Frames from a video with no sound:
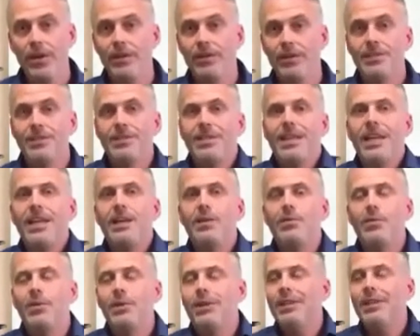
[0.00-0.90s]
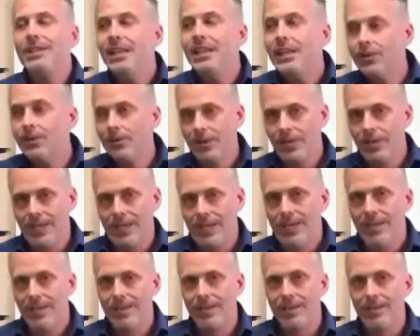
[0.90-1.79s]
this thing will
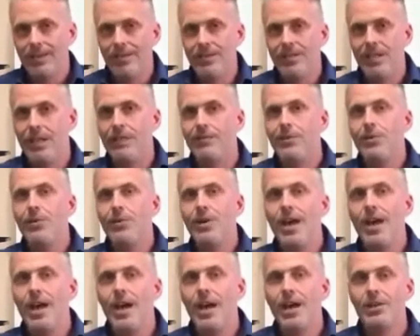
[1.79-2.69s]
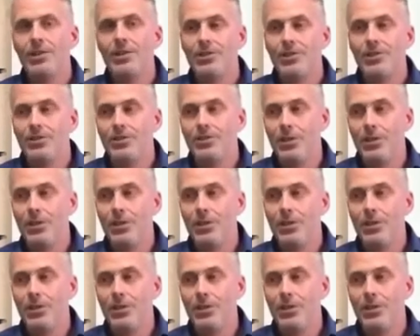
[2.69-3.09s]
literally save you cash